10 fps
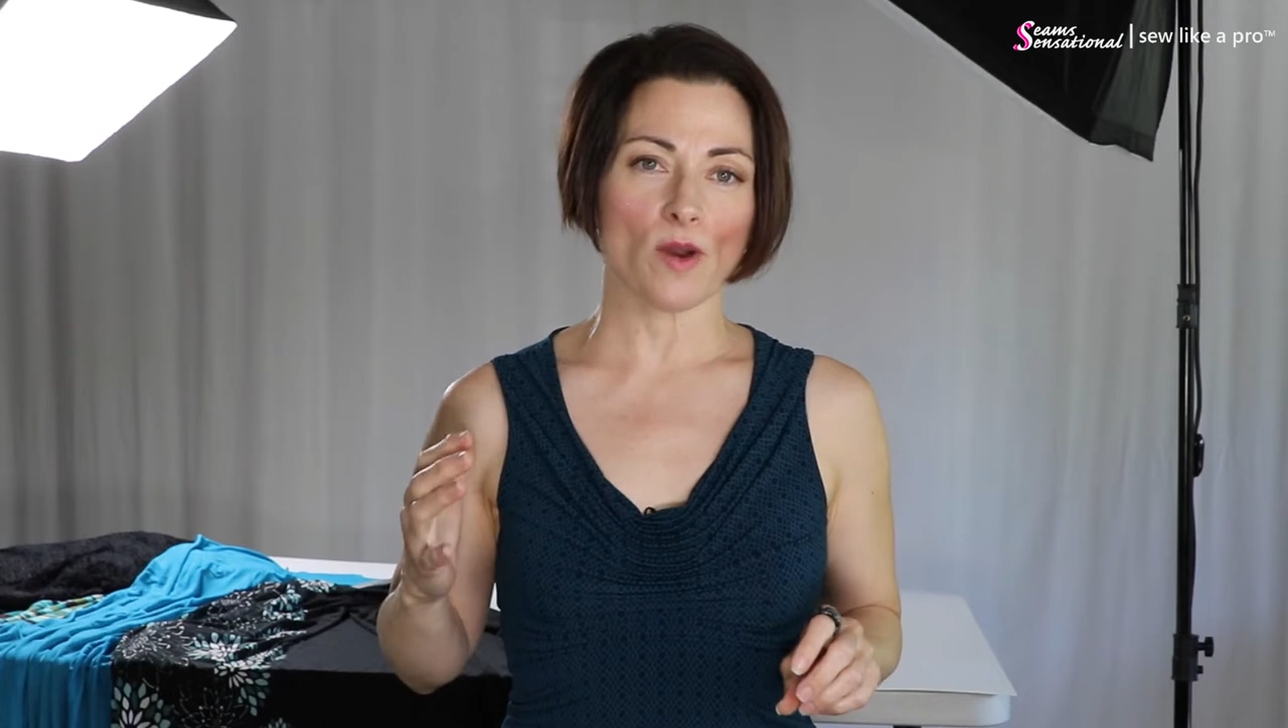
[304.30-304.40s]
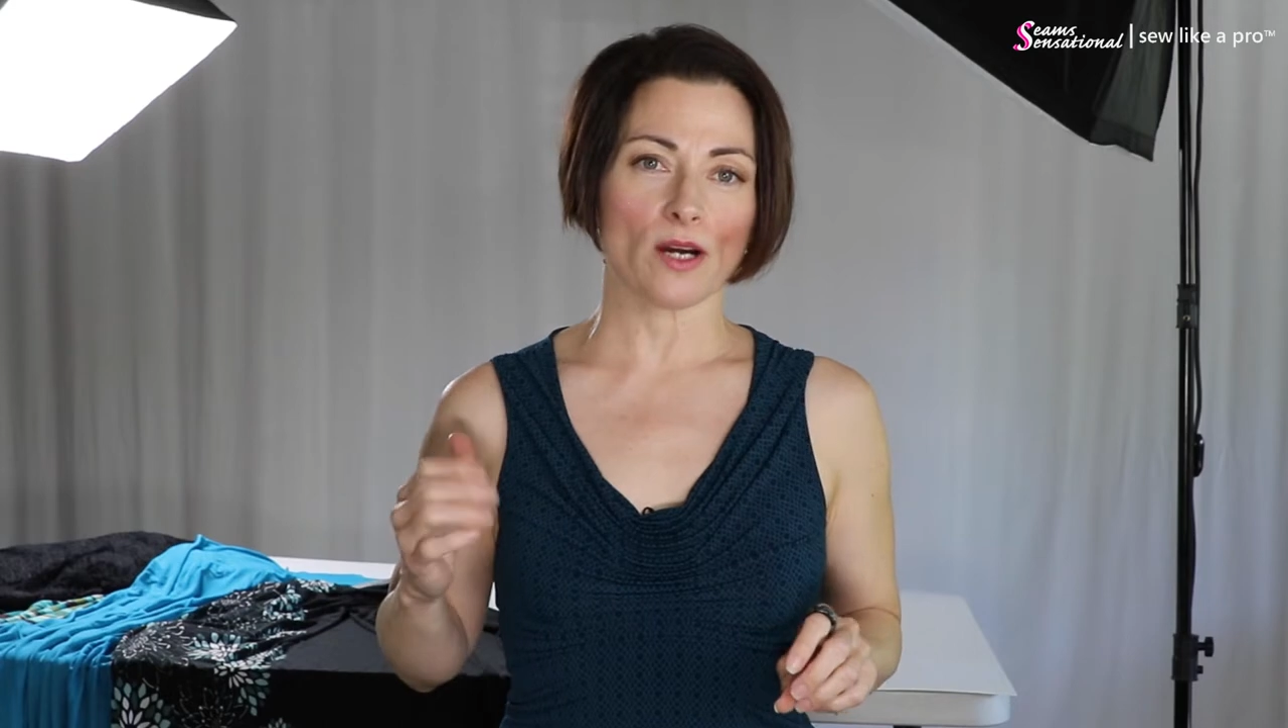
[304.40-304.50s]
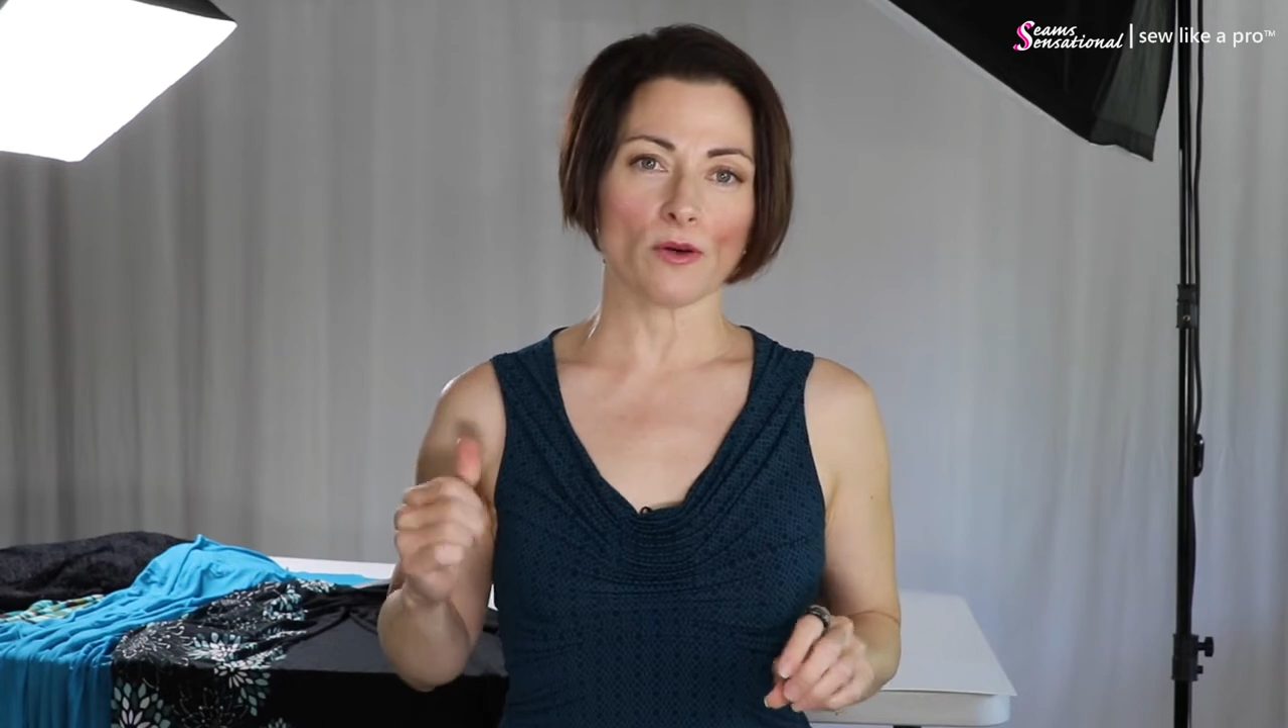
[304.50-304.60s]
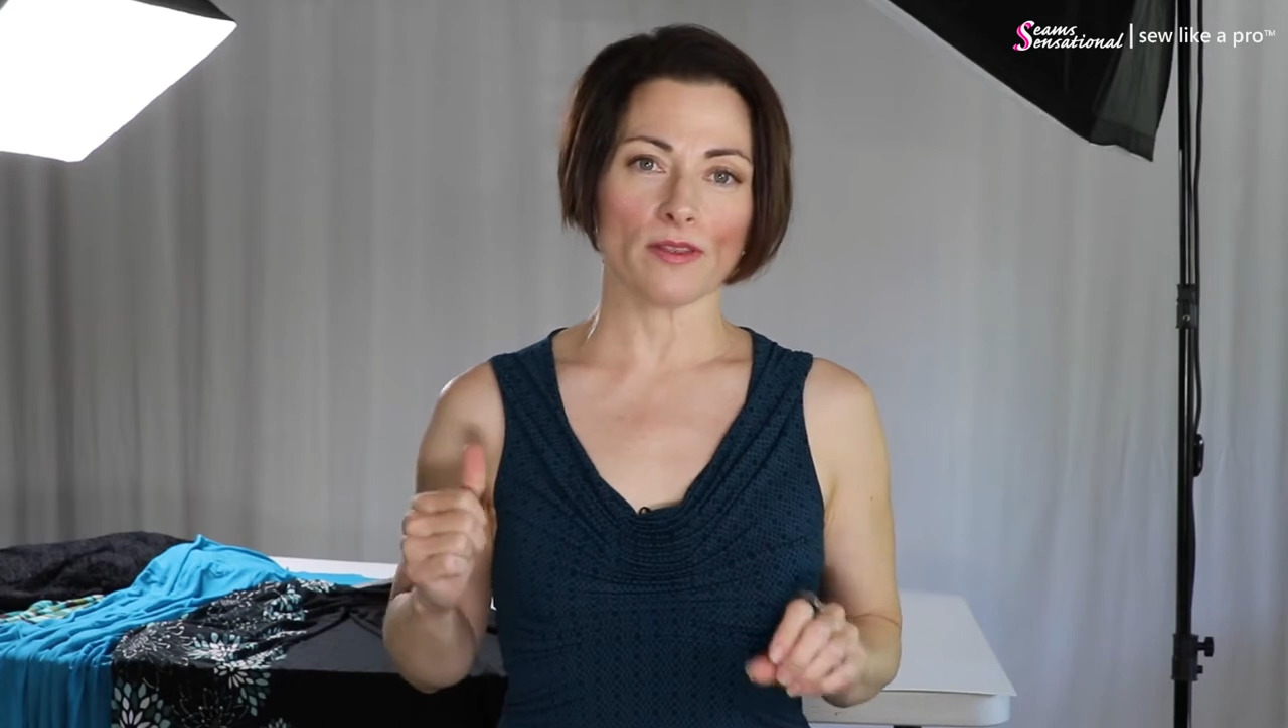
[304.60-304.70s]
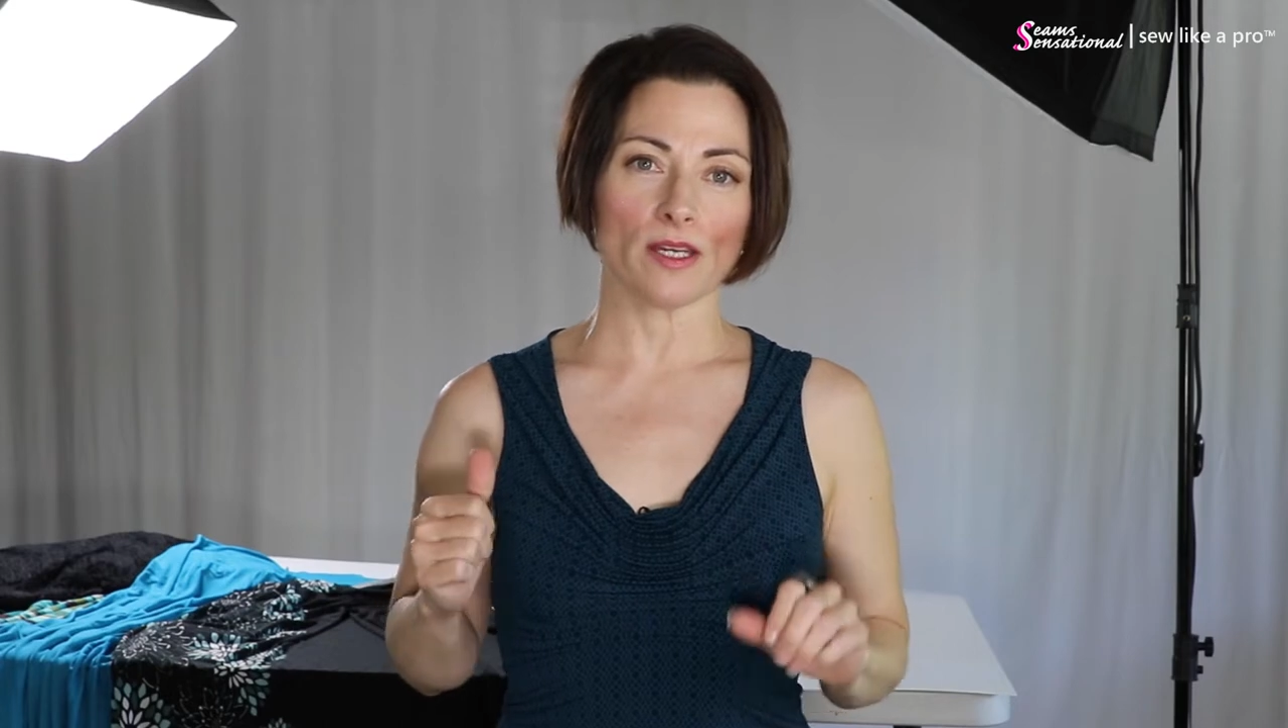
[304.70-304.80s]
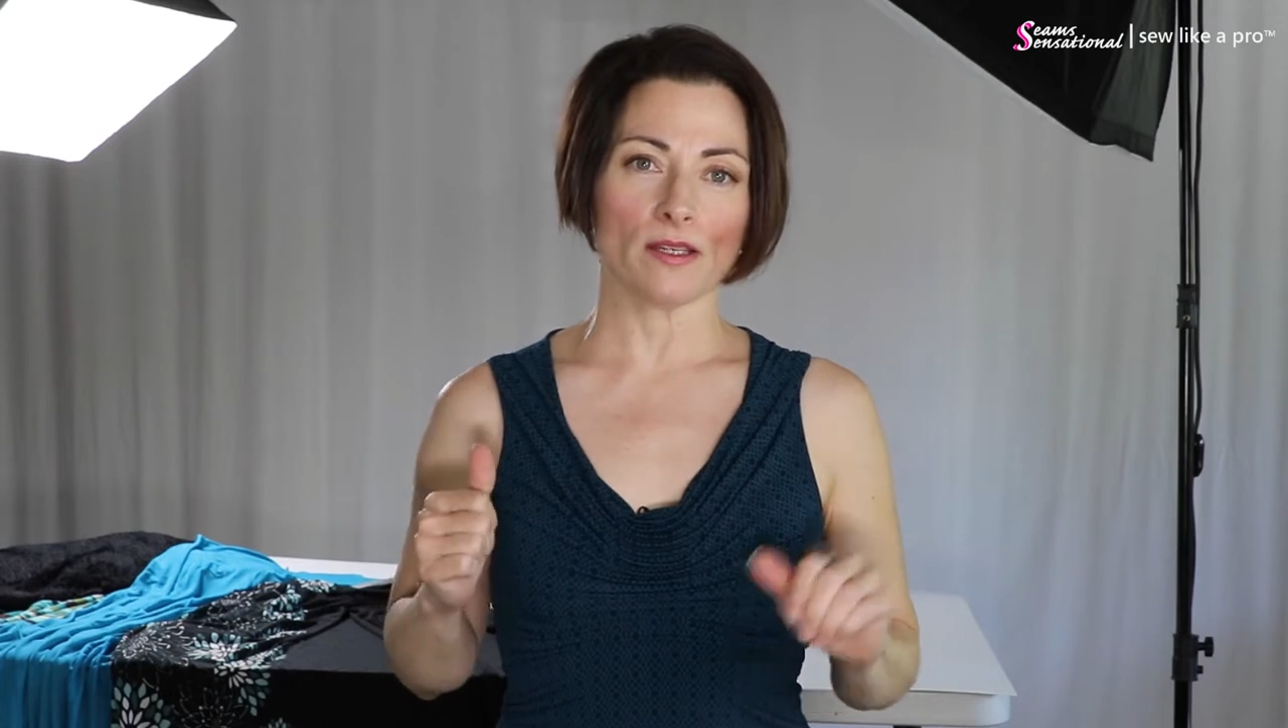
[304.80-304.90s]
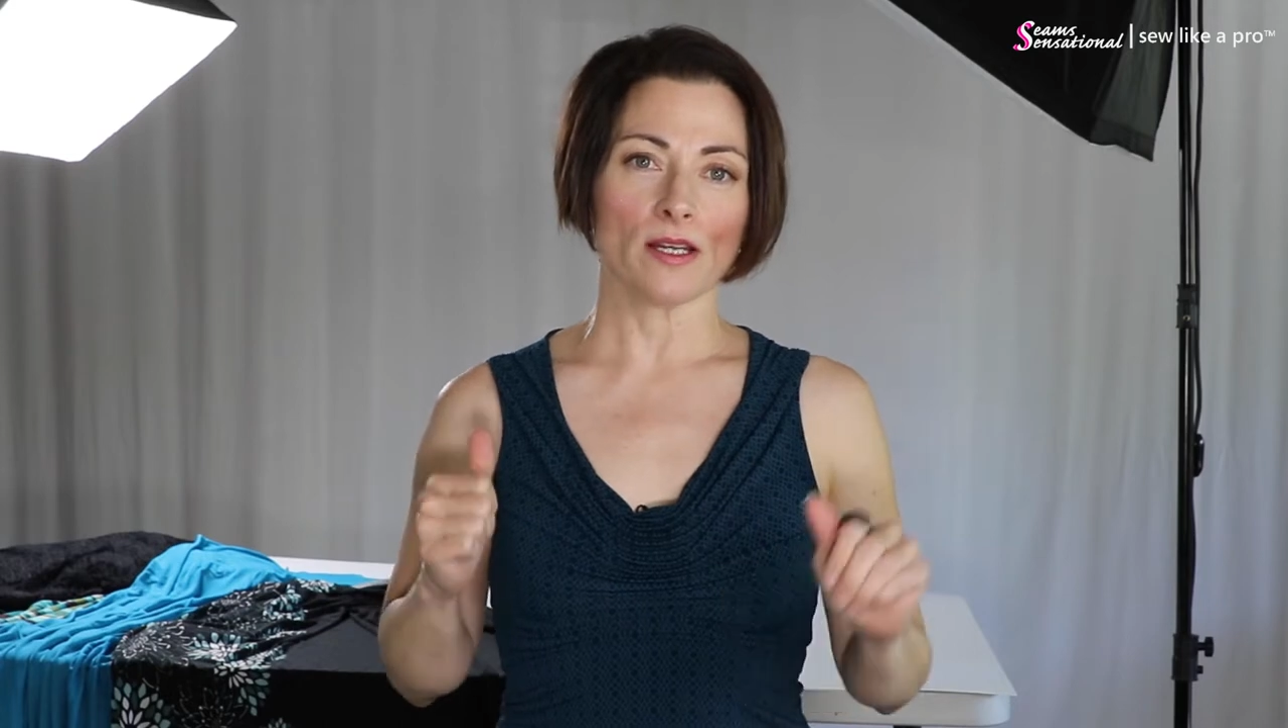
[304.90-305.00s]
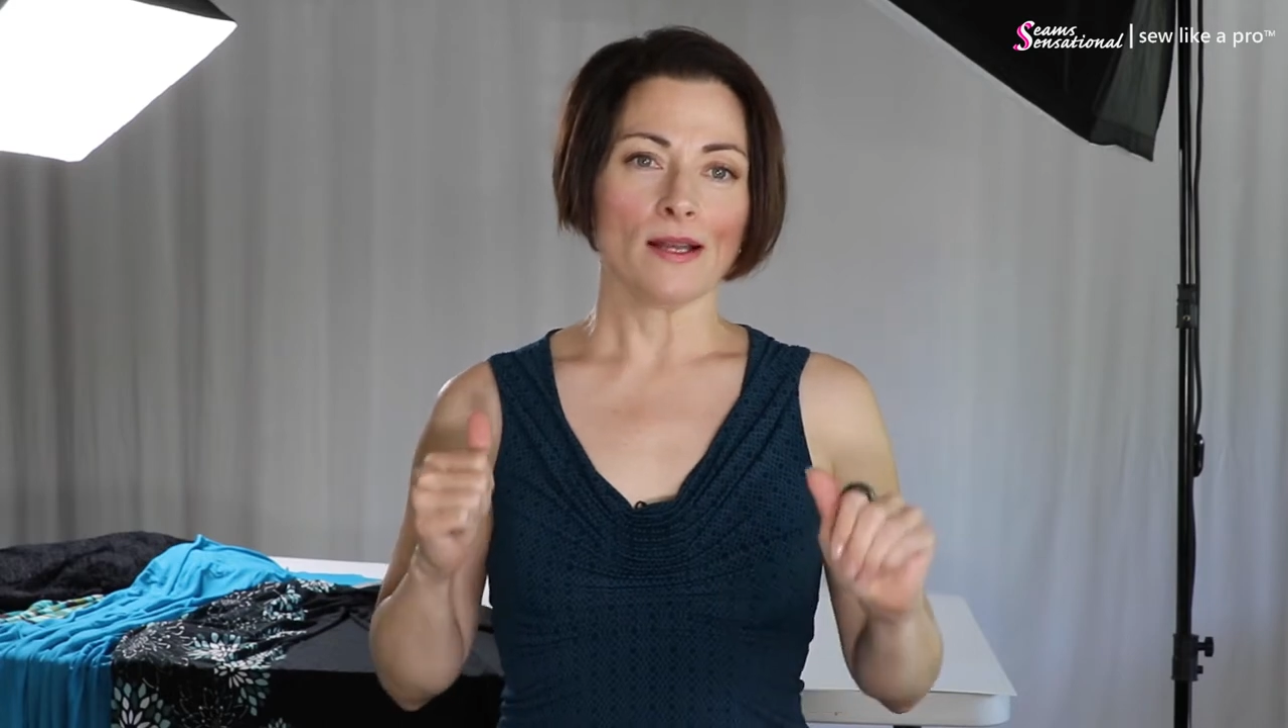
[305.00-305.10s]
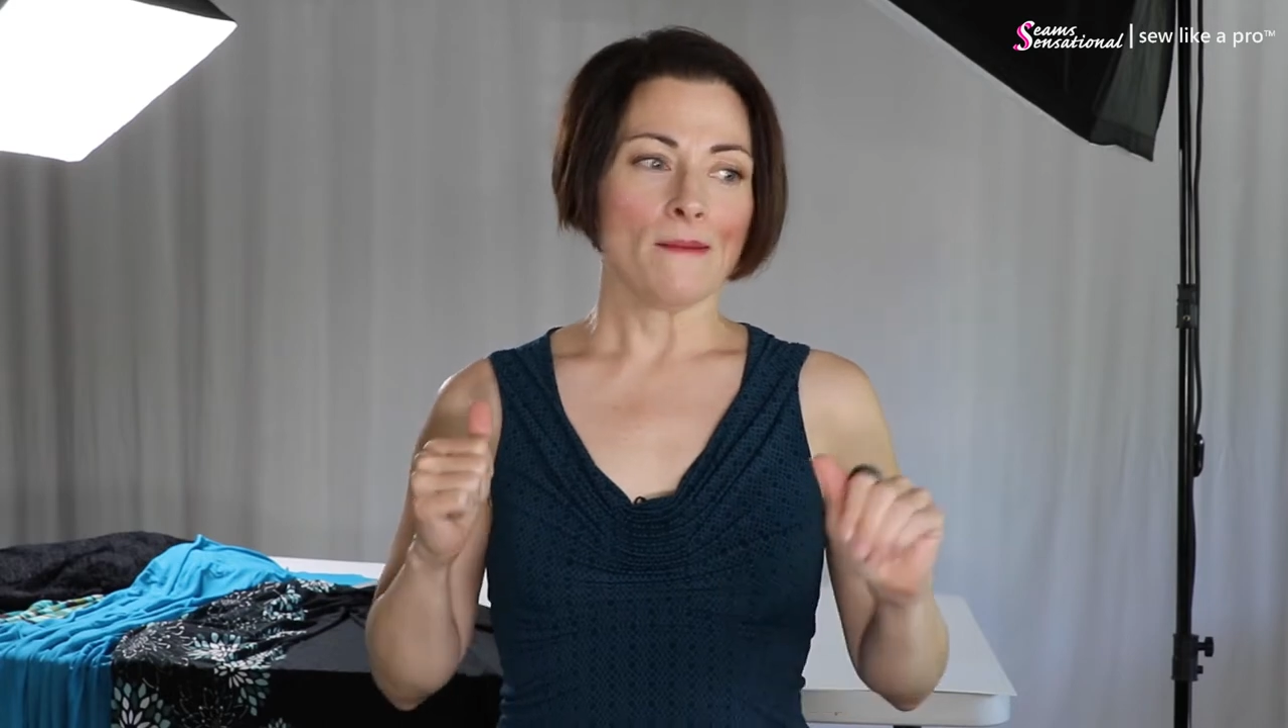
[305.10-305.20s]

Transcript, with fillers: wear with it